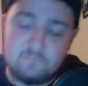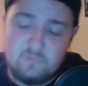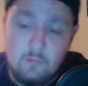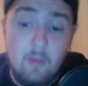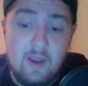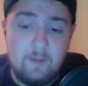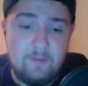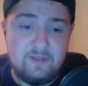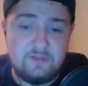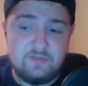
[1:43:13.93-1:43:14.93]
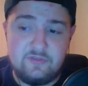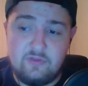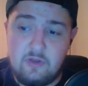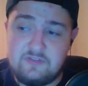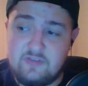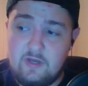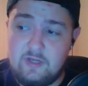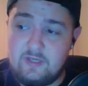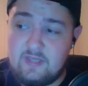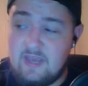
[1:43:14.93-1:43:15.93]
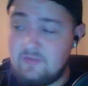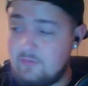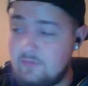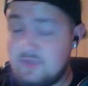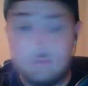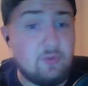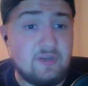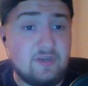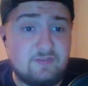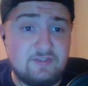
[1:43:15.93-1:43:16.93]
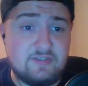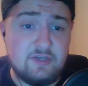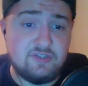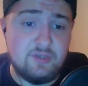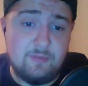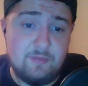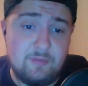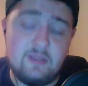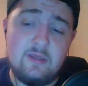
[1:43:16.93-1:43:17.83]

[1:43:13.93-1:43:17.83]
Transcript: my opinions and thoughts on it and gather everything. We can have a discussion about it.